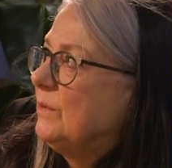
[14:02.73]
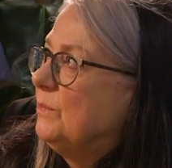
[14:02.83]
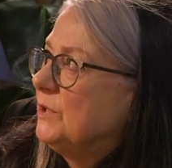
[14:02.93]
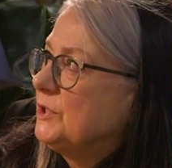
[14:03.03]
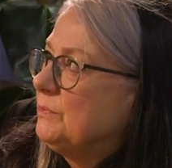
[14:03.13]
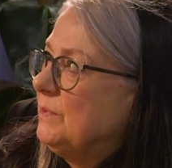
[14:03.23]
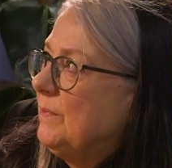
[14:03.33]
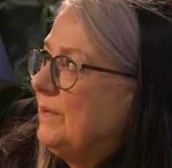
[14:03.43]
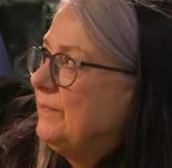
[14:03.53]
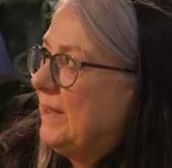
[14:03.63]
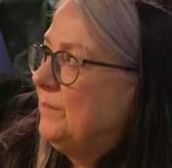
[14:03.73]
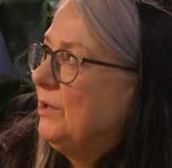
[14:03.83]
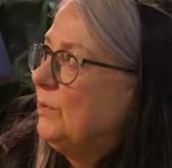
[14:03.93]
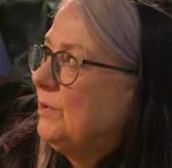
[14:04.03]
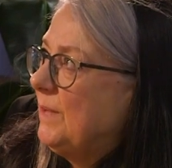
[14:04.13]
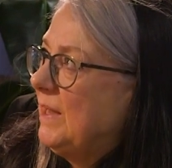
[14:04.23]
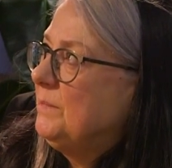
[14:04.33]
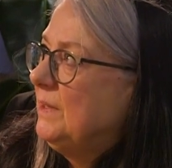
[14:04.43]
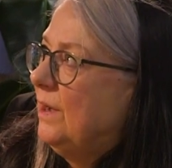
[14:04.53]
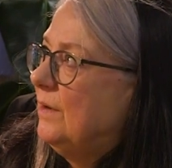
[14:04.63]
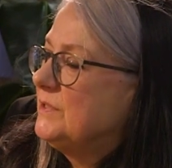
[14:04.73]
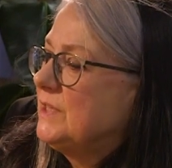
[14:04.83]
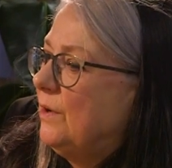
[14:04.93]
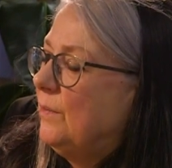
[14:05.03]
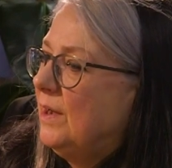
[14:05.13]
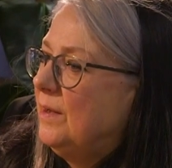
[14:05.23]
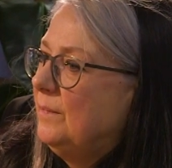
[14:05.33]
and watched with my family or would have made me laugh. So,